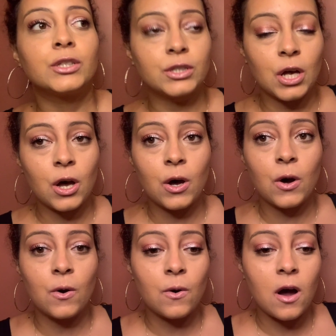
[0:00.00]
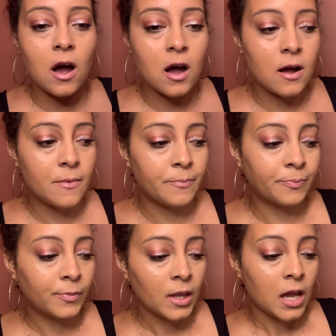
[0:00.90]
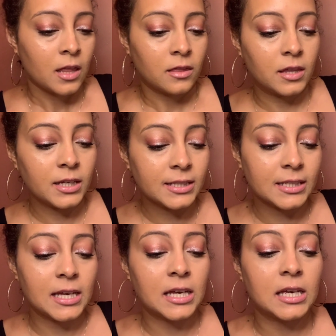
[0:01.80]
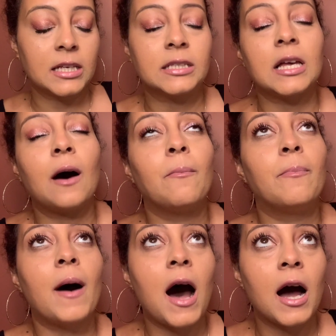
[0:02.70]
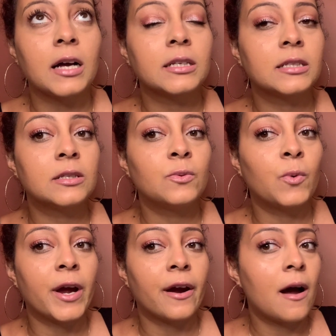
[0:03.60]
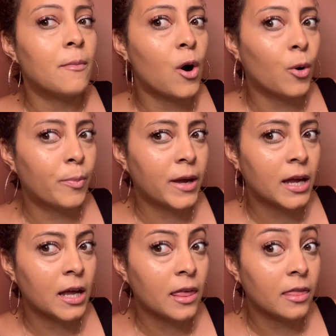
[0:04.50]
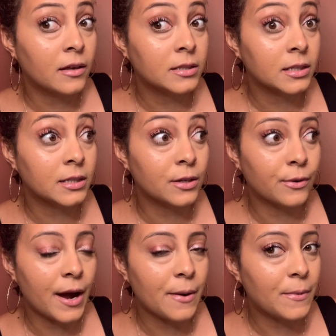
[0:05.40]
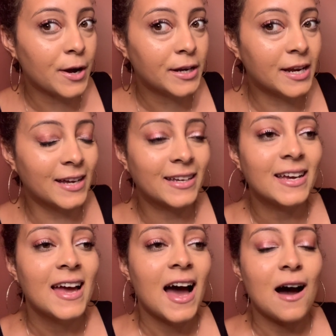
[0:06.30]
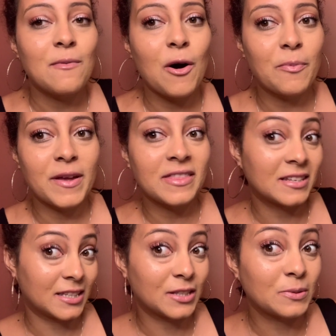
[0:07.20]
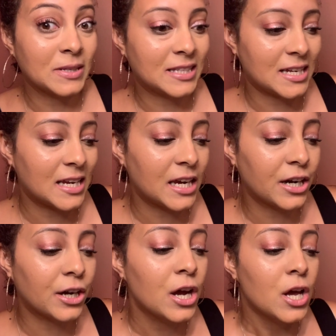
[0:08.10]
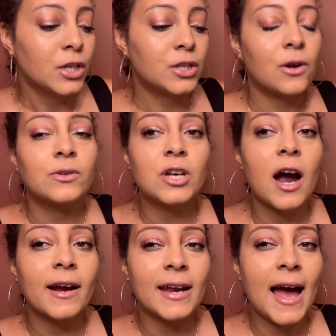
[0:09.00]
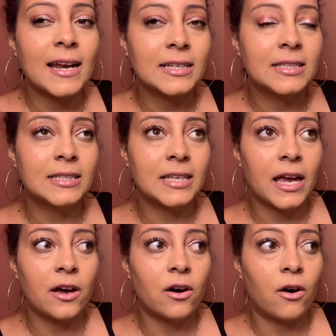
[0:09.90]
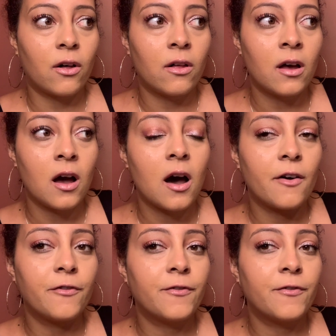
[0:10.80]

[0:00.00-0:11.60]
So this is a box where I'm hoping this is the right one. I'm hoping this is what's in here. So Tarte had a sale a